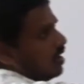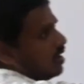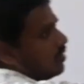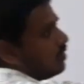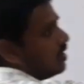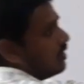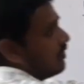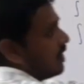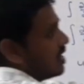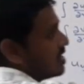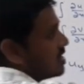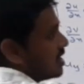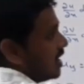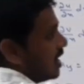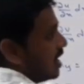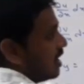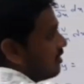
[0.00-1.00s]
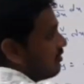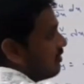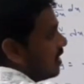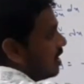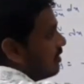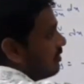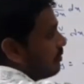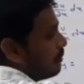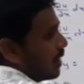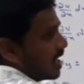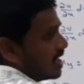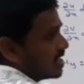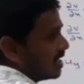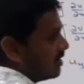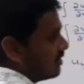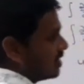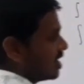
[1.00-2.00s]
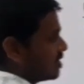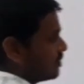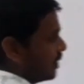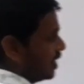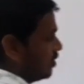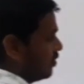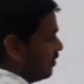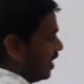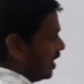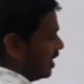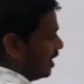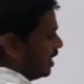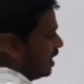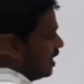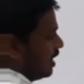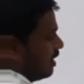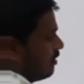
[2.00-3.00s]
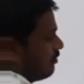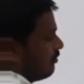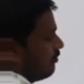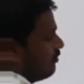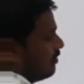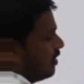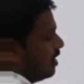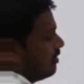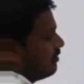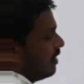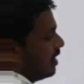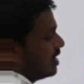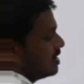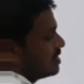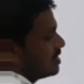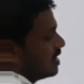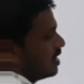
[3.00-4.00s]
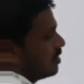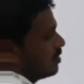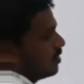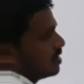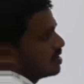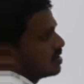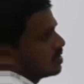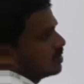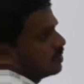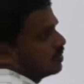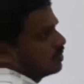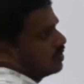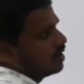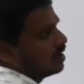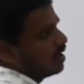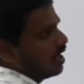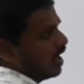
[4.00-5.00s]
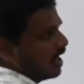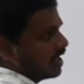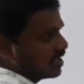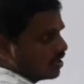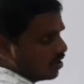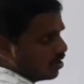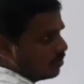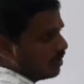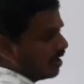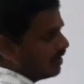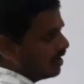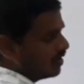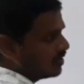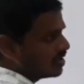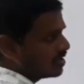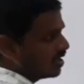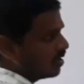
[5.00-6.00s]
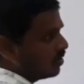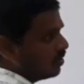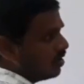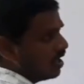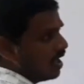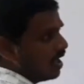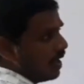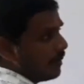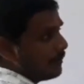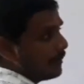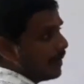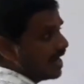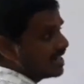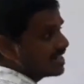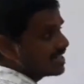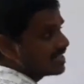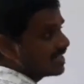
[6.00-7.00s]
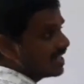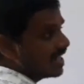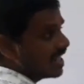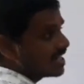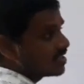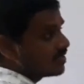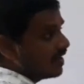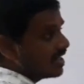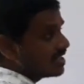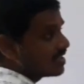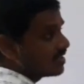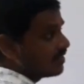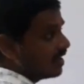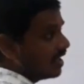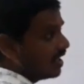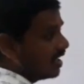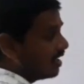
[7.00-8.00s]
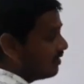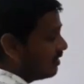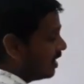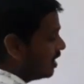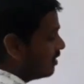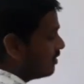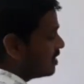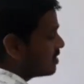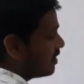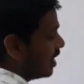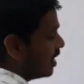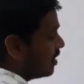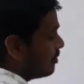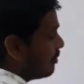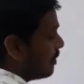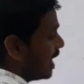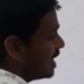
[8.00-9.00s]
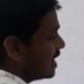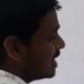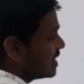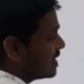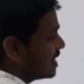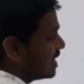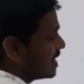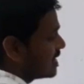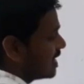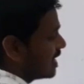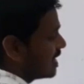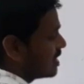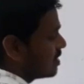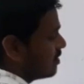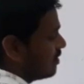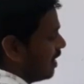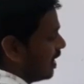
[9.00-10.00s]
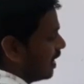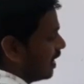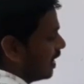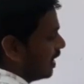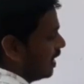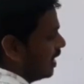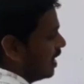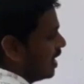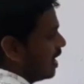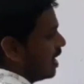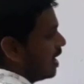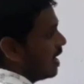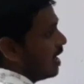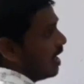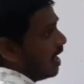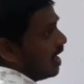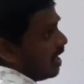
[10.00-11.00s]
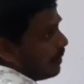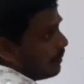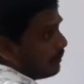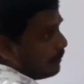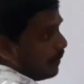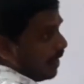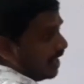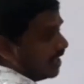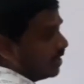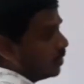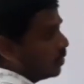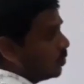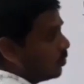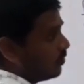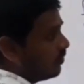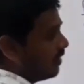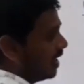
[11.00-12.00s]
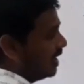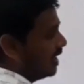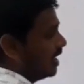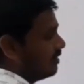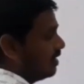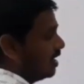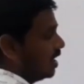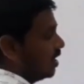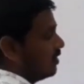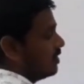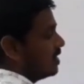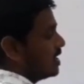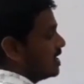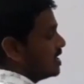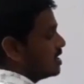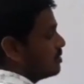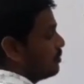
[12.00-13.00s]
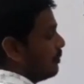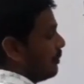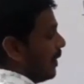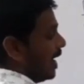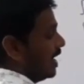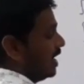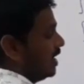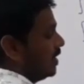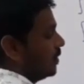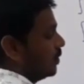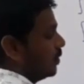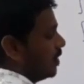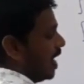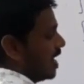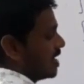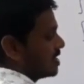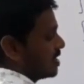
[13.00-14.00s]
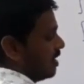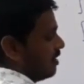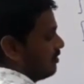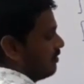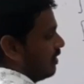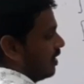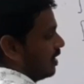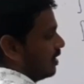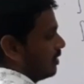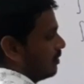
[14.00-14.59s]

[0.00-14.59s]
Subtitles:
Now differentiating v partially with respect to y, vy is equals to x cube derivative is 0, minus 3xy square derivative is what? Minus 6xy. Pi 2y derivative is pi 2 dash of y.